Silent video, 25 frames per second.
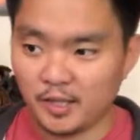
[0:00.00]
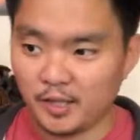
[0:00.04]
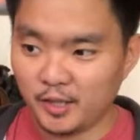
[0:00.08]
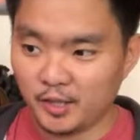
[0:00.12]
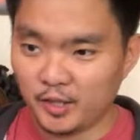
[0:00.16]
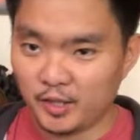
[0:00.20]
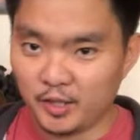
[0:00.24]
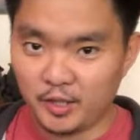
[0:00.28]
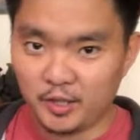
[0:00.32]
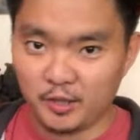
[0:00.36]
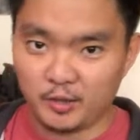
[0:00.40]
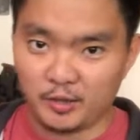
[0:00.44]

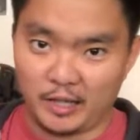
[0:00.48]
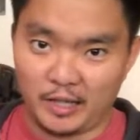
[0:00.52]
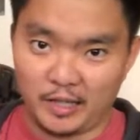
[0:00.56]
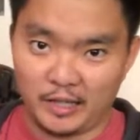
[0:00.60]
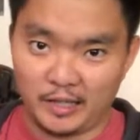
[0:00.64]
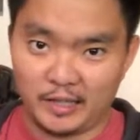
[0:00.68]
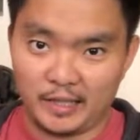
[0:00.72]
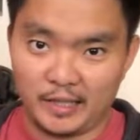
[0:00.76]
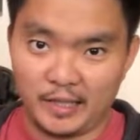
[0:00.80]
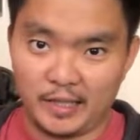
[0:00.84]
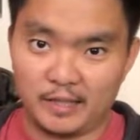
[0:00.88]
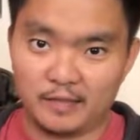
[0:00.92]
Here
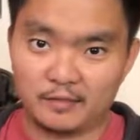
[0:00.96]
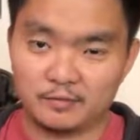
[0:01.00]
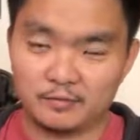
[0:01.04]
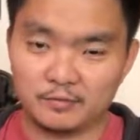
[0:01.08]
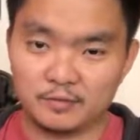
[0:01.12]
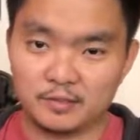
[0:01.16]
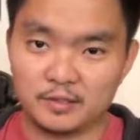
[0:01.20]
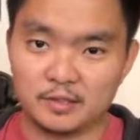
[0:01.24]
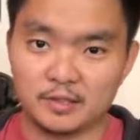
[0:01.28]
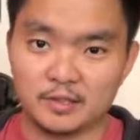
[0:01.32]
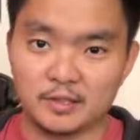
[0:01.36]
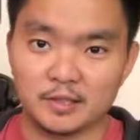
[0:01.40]
I
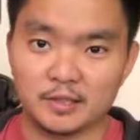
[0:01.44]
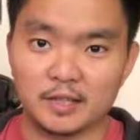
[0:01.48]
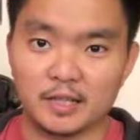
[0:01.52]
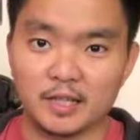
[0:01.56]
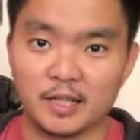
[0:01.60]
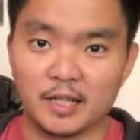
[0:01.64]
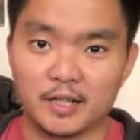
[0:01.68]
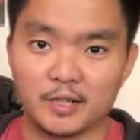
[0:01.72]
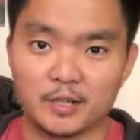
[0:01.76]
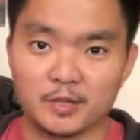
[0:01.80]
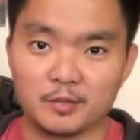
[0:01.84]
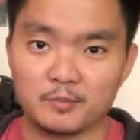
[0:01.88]
have the
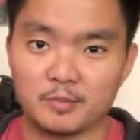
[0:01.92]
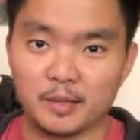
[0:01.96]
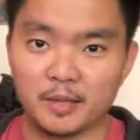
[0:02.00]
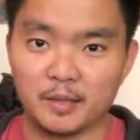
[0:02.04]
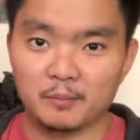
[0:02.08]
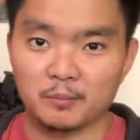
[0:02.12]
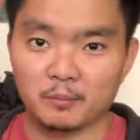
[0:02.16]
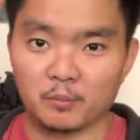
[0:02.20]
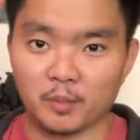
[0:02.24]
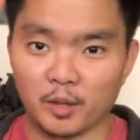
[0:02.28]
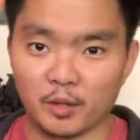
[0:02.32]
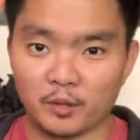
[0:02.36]
Iron
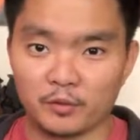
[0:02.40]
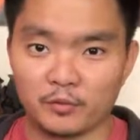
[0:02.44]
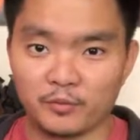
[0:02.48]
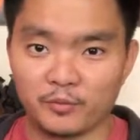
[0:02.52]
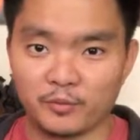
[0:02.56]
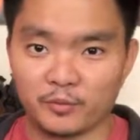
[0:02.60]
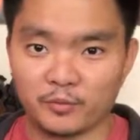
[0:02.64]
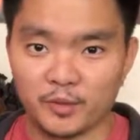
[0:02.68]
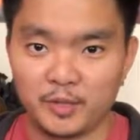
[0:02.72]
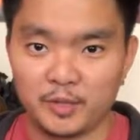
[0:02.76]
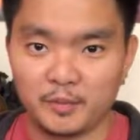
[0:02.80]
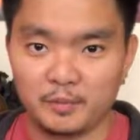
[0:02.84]
Man Mark
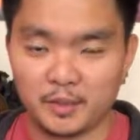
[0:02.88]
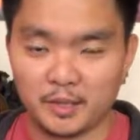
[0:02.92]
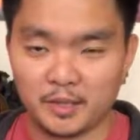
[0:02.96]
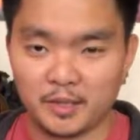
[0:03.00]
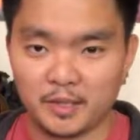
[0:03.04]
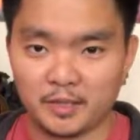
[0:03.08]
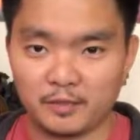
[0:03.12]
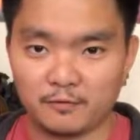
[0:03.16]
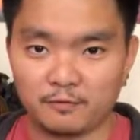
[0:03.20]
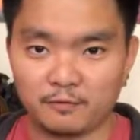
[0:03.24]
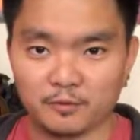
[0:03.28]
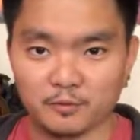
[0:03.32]
III
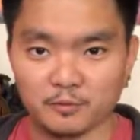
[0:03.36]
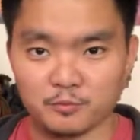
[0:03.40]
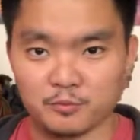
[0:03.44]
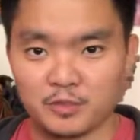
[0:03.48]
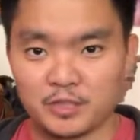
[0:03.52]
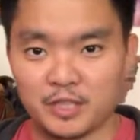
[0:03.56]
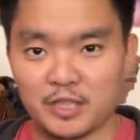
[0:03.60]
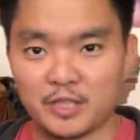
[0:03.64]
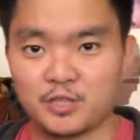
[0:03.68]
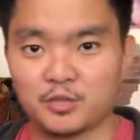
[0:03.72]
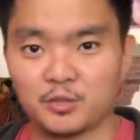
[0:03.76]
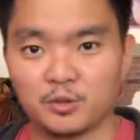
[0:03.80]
maquette from
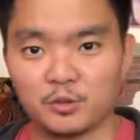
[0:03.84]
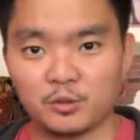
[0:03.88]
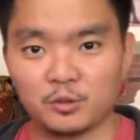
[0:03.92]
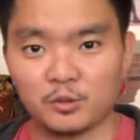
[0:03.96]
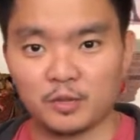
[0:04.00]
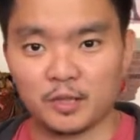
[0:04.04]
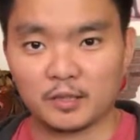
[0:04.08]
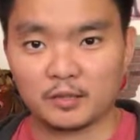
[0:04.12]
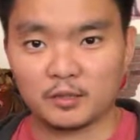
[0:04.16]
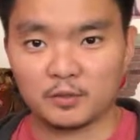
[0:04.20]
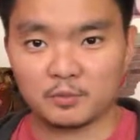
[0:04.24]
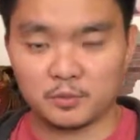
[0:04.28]
Sideshow
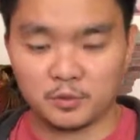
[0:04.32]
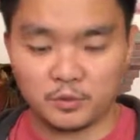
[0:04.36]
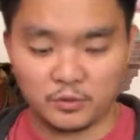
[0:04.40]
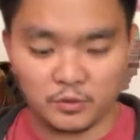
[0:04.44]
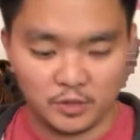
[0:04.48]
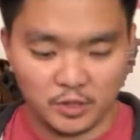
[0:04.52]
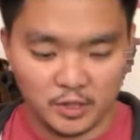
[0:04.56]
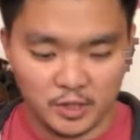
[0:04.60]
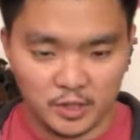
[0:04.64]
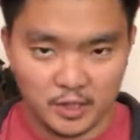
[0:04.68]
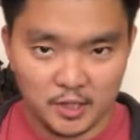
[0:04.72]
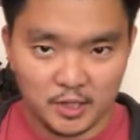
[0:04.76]

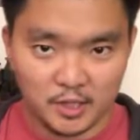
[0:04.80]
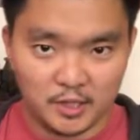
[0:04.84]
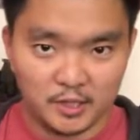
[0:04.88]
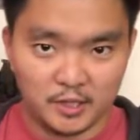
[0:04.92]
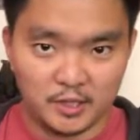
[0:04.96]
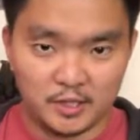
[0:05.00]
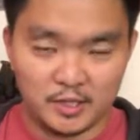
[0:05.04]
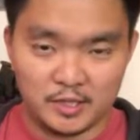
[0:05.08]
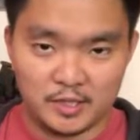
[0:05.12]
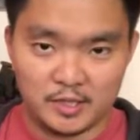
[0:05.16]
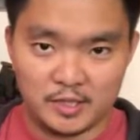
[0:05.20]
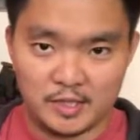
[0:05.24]
Collectibles.
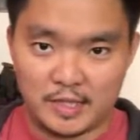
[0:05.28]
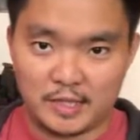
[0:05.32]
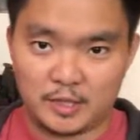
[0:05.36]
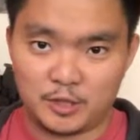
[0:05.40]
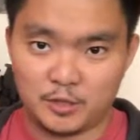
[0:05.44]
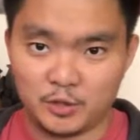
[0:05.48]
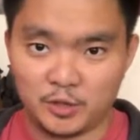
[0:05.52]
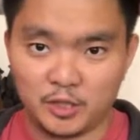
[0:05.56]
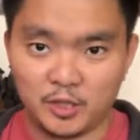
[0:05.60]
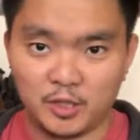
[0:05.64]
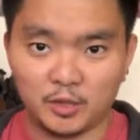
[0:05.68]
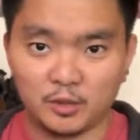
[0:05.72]
This is
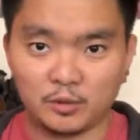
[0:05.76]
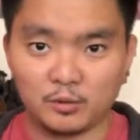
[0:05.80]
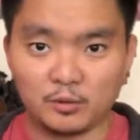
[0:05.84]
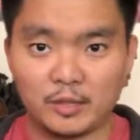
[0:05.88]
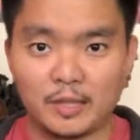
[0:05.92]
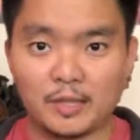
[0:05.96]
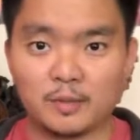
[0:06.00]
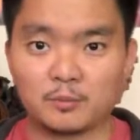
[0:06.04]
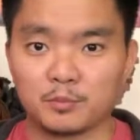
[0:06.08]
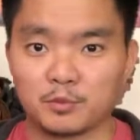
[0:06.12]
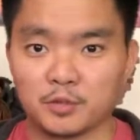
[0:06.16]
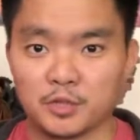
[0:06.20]
actually in
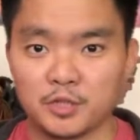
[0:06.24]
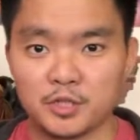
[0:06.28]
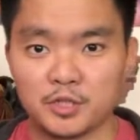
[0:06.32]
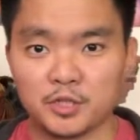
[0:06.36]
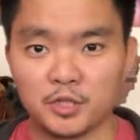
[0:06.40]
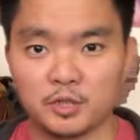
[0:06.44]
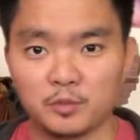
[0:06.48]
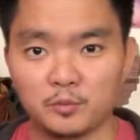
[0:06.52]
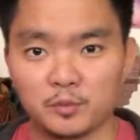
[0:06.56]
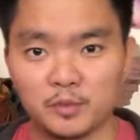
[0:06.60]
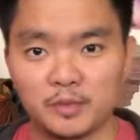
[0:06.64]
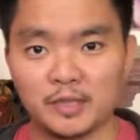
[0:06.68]

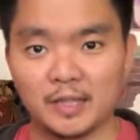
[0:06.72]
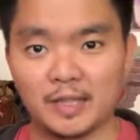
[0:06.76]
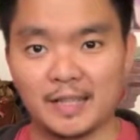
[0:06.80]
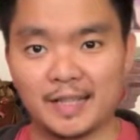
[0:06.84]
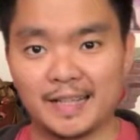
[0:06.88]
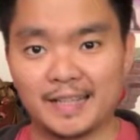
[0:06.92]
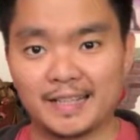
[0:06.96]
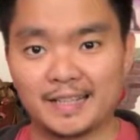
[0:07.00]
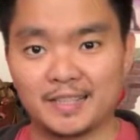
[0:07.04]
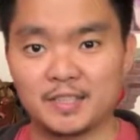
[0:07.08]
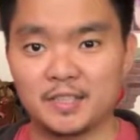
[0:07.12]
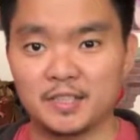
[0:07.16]
collaboration with the
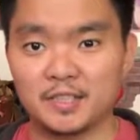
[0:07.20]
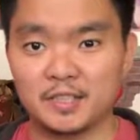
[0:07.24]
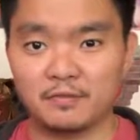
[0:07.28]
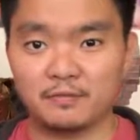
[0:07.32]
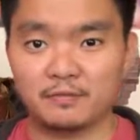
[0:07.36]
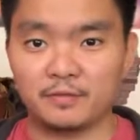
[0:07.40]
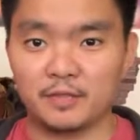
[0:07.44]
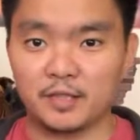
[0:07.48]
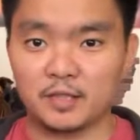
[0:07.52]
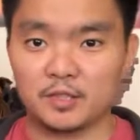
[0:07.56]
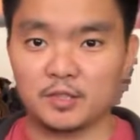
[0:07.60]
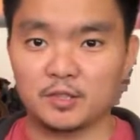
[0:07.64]
Legacy
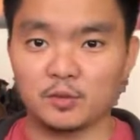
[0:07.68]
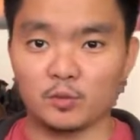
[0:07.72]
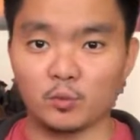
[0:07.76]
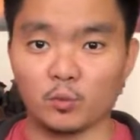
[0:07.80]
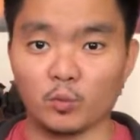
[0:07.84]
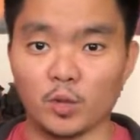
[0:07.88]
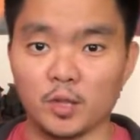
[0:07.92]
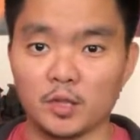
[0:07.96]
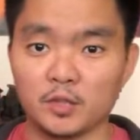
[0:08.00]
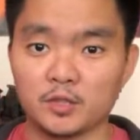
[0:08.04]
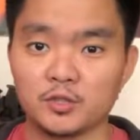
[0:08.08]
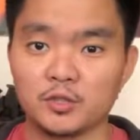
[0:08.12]
Effects, the
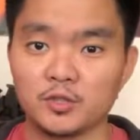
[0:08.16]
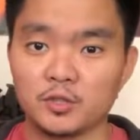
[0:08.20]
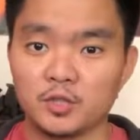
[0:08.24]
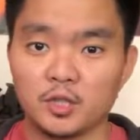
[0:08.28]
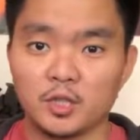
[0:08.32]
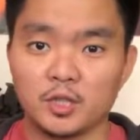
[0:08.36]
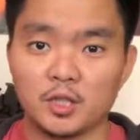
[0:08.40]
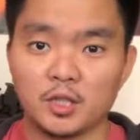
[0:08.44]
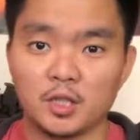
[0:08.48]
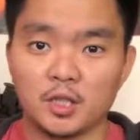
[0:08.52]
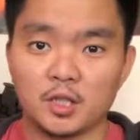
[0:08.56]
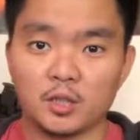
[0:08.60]
ones
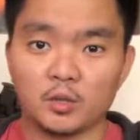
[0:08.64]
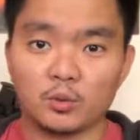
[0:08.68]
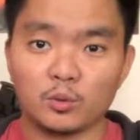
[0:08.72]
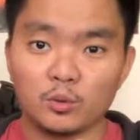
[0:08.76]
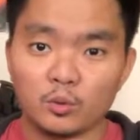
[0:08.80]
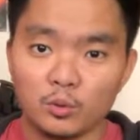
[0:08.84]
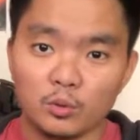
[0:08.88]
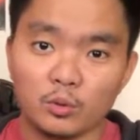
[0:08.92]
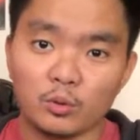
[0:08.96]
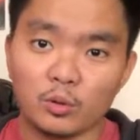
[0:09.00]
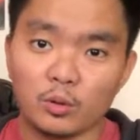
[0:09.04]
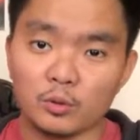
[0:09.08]

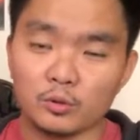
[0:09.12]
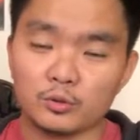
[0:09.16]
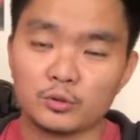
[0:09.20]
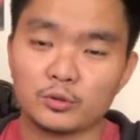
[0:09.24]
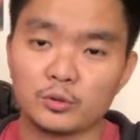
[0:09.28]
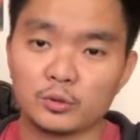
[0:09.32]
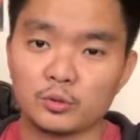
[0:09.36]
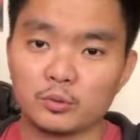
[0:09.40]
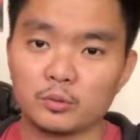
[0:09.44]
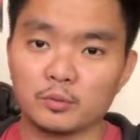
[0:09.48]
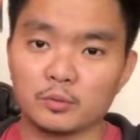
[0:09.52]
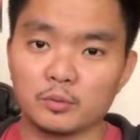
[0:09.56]
who
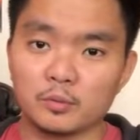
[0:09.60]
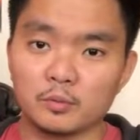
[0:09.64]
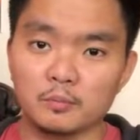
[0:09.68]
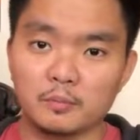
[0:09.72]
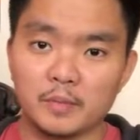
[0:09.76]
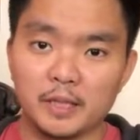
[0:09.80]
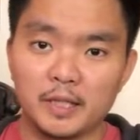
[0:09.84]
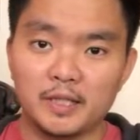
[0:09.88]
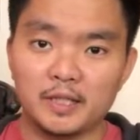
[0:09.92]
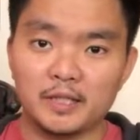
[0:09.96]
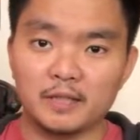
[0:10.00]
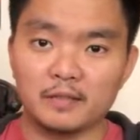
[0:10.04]
also
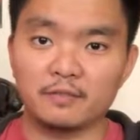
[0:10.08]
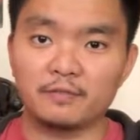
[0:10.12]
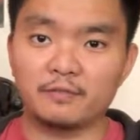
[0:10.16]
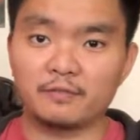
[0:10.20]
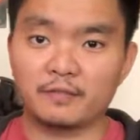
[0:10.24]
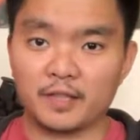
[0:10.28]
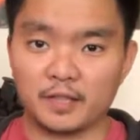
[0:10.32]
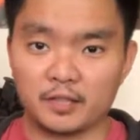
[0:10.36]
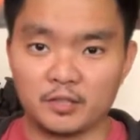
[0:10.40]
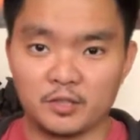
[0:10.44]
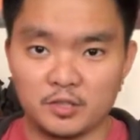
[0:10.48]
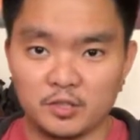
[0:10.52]
made the
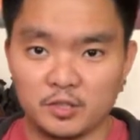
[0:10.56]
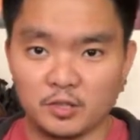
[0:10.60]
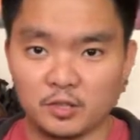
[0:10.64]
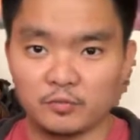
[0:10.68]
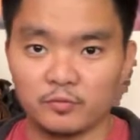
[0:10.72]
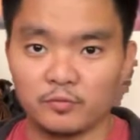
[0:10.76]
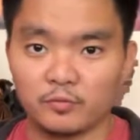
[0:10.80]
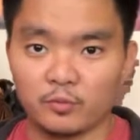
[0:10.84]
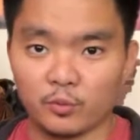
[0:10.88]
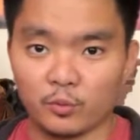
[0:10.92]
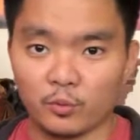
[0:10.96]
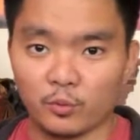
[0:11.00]
effects
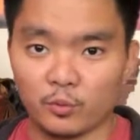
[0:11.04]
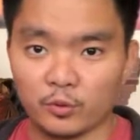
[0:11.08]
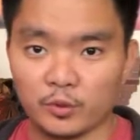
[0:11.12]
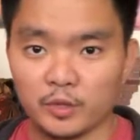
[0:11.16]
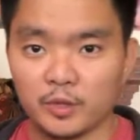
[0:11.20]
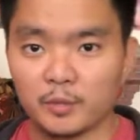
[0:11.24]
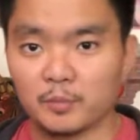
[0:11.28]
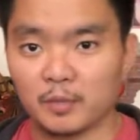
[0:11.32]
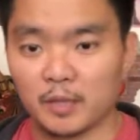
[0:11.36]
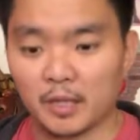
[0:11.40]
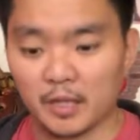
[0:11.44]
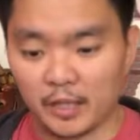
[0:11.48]
for
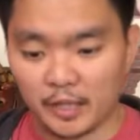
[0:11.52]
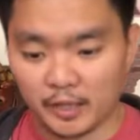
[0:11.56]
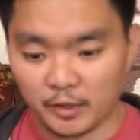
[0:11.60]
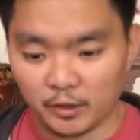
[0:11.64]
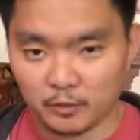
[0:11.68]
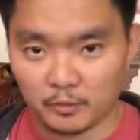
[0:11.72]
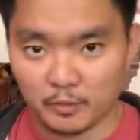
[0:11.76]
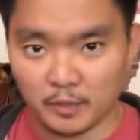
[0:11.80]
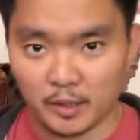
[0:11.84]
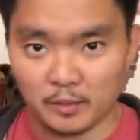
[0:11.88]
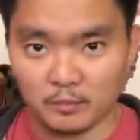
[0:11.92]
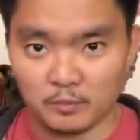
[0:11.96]
the
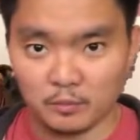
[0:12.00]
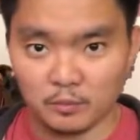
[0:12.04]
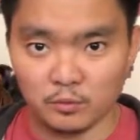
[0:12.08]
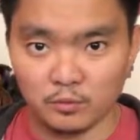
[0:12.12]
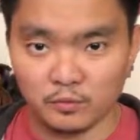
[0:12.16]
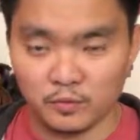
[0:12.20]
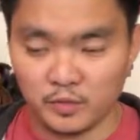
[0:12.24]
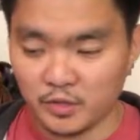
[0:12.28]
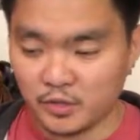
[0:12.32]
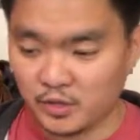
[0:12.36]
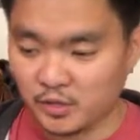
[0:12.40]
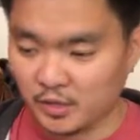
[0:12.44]
Iron Man
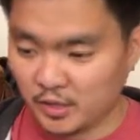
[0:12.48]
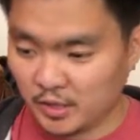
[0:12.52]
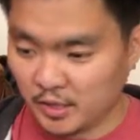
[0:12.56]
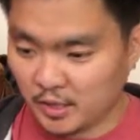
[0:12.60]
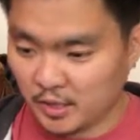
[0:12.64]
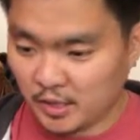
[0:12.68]
movies.